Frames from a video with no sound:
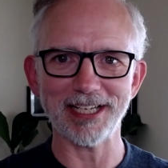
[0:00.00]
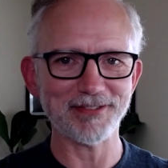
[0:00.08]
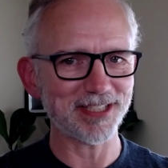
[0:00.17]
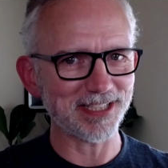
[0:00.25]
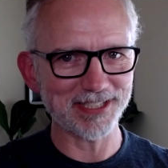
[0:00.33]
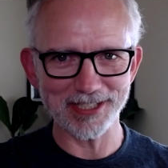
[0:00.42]
I've
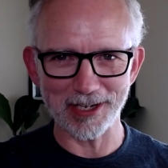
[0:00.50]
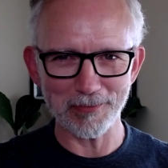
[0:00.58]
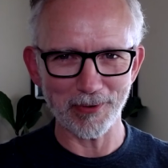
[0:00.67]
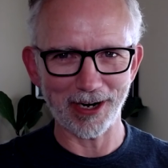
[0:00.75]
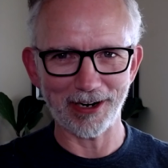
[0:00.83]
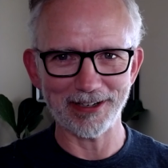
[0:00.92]
seen
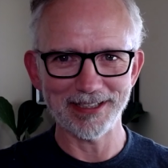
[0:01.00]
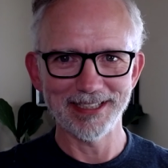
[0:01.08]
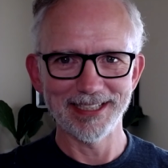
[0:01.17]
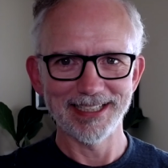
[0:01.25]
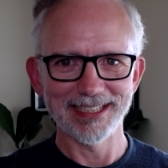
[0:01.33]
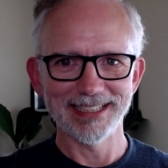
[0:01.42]
some where
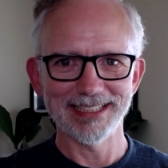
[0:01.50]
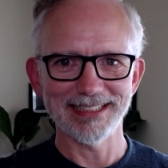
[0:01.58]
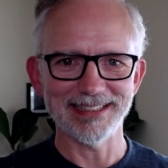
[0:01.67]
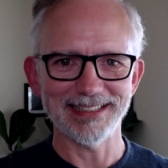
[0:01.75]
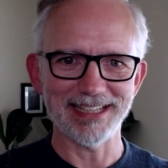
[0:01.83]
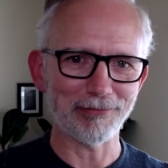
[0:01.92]

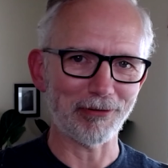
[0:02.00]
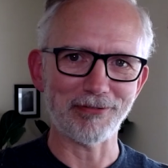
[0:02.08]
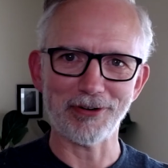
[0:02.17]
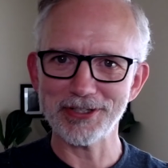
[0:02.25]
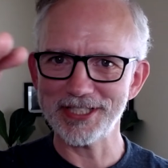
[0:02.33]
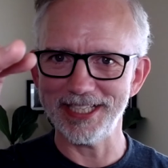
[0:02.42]
they
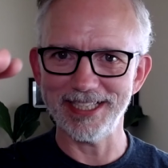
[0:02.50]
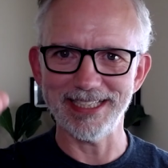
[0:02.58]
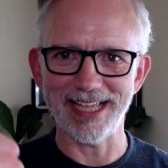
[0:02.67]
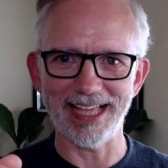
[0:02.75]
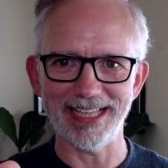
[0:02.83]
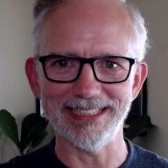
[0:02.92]
reverse it
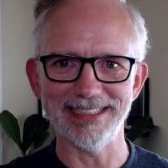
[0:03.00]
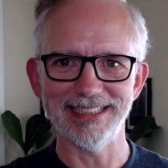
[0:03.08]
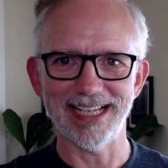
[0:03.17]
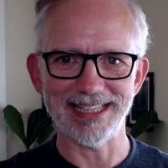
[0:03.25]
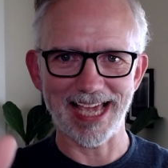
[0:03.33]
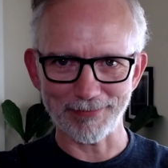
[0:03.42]

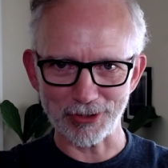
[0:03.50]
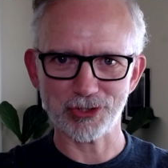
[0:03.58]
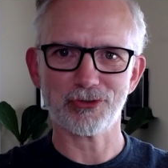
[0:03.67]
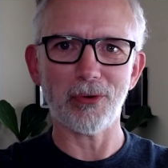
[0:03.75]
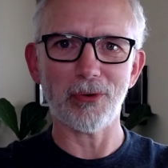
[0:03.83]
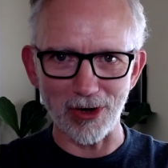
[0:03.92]
and you have to
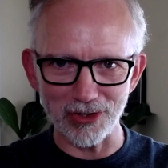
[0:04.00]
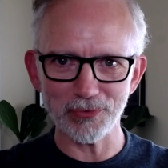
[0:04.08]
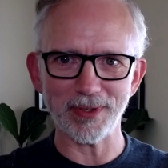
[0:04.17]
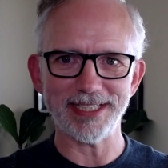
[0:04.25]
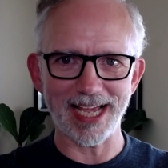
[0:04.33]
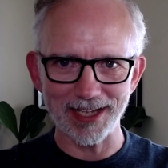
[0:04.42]
scroll all the
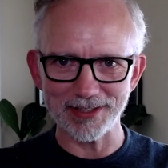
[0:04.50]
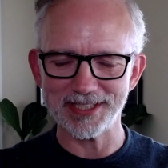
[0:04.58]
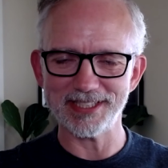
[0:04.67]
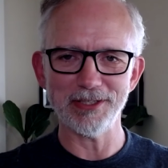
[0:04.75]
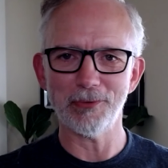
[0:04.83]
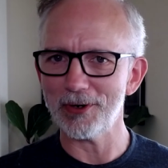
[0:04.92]
way down to
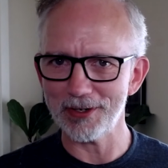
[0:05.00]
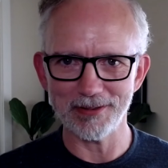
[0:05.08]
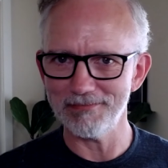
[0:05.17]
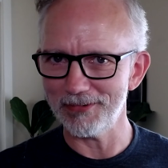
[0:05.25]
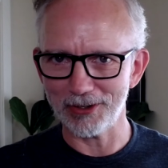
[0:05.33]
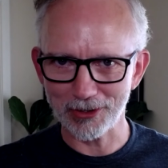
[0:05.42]
see where
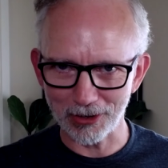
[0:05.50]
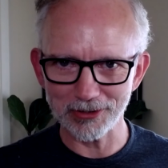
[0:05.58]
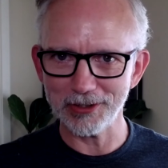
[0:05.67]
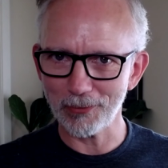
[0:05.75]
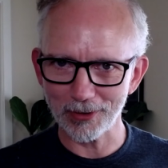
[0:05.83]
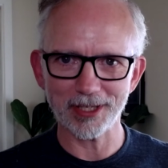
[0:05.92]
they're
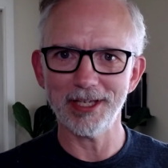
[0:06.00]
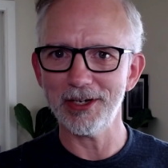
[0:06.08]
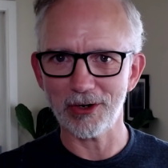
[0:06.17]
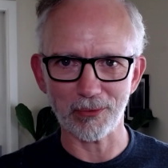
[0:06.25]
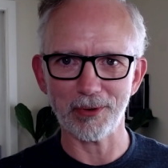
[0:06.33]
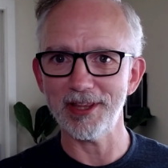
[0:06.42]
currently working
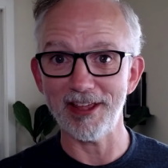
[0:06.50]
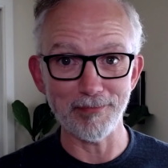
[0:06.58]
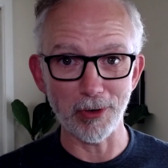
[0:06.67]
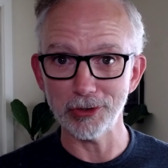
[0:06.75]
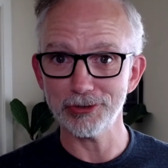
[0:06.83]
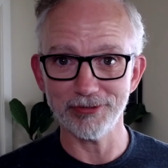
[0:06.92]
or where they've
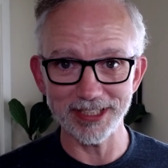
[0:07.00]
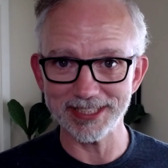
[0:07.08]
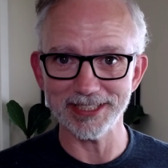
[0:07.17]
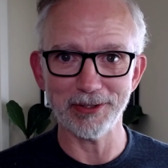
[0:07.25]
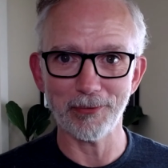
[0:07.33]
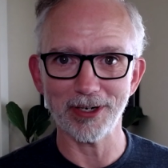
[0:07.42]
most
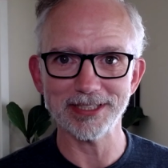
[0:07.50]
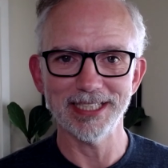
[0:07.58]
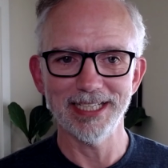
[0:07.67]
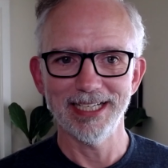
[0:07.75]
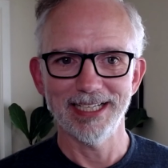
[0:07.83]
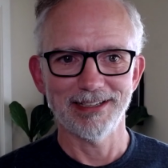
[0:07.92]
recently worked.
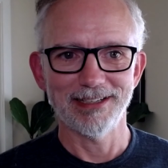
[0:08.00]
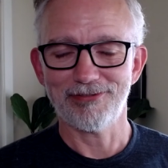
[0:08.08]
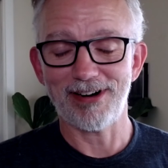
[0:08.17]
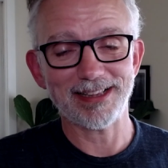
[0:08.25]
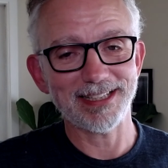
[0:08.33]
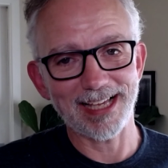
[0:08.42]

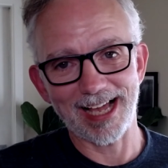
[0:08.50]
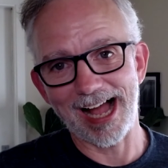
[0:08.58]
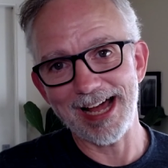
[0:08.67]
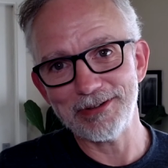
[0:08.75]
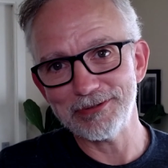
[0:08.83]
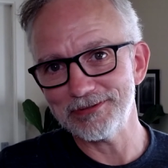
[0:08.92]
Frankly,
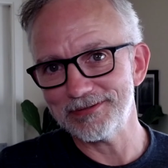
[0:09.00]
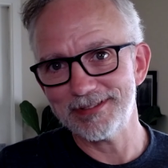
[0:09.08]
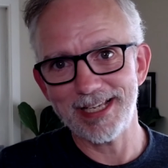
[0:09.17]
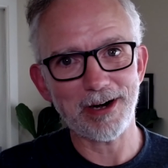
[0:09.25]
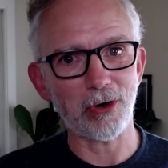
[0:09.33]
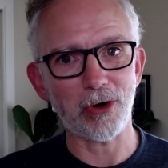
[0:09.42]
I don't
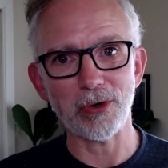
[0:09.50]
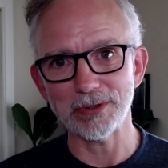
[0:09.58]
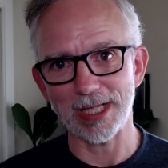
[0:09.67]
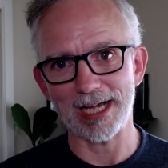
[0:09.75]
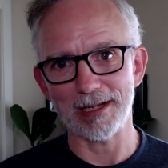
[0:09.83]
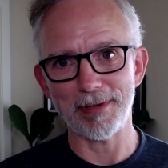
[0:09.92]
care a whole
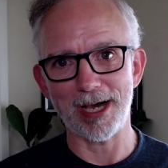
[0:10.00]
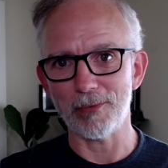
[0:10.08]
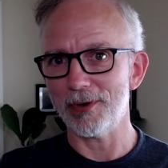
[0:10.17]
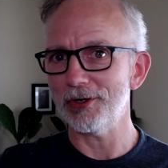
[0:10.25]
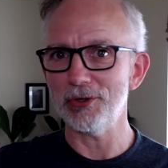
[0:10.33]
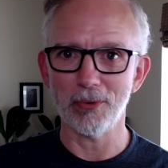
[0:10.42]
lot about
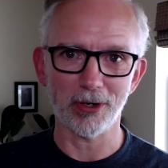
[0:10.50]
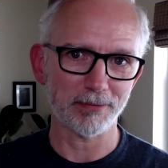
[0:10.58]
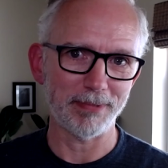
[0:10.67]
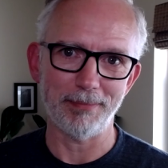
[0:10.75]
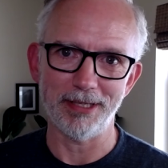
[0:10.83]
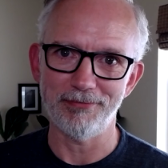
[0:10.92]
where you worked
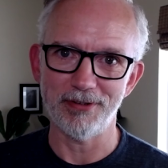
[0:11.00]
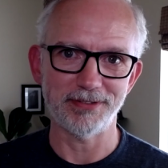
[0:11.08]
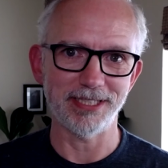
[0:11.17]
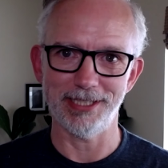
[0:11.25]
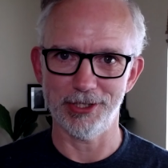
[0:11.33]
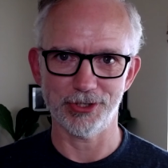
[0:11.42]
maybe
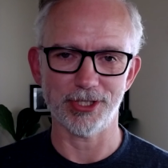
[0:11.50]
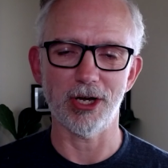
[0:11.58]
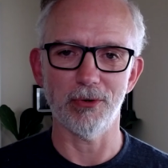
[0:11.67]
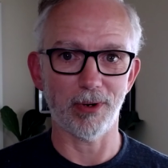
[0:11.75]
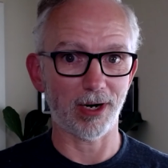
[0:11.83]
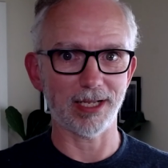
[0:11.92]
15 years ago.
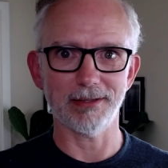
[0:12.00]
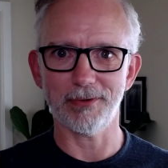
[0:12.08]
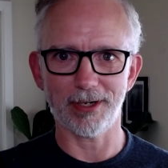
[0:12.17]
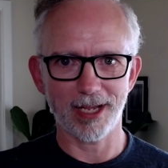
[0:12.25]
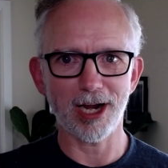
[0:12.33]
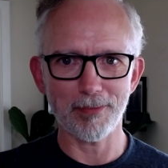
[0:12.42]
Where
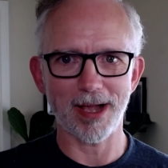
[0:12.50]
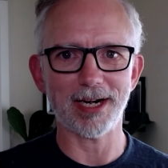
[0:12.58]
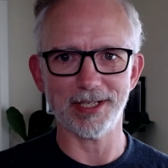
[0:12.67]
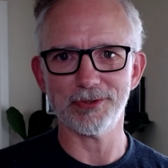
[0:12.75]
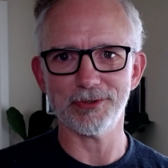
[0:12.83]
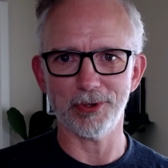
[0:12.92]
I care about
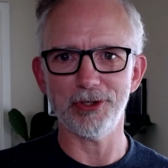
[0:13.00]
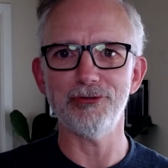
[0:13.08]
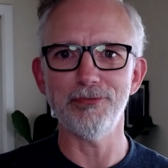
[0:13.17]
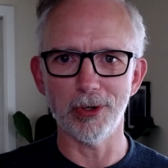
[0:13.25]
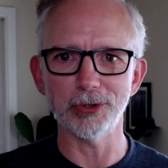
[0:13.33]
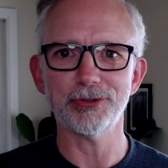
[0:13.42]
it is what
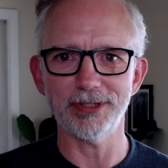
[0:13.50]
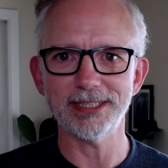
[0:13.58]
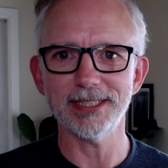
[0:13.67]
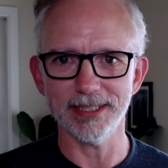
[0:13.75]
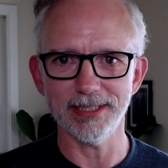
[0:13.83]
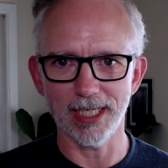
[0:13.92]
you've most
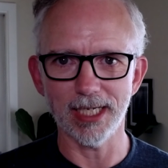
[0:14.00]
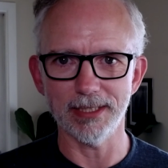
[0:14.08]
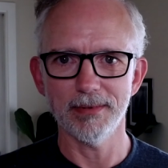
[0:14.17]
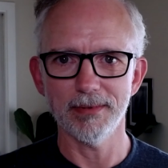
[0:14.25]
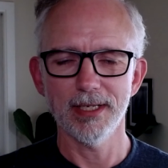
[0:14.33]
recently done.